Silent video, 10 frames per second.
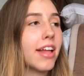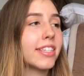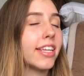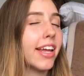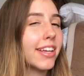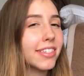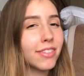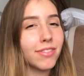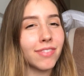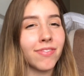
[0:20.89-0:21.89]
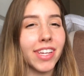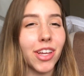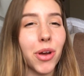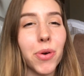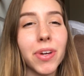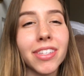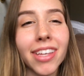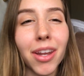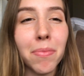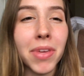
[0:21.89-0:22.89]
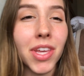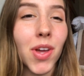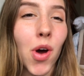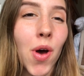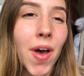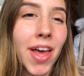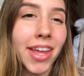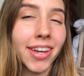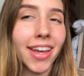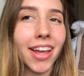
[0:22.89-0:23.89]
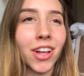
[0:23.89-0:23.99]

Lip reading: Today's video is going to be on